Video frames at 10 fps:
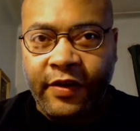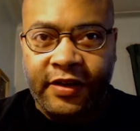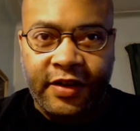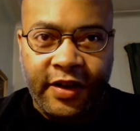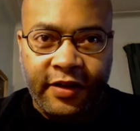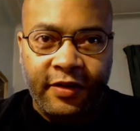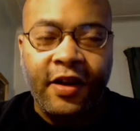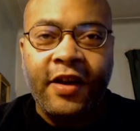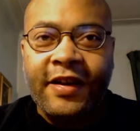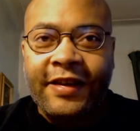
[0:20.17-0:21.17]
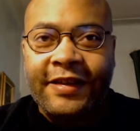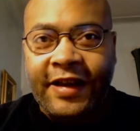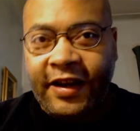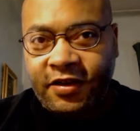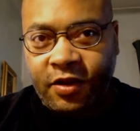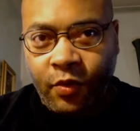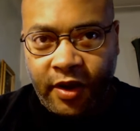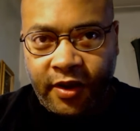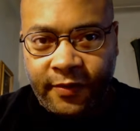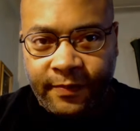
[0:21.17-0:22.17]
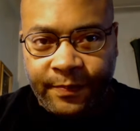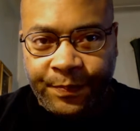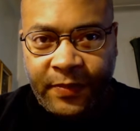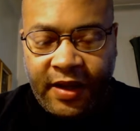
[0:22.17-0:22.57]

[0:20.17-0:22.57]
fairy tale, The Ice Queen.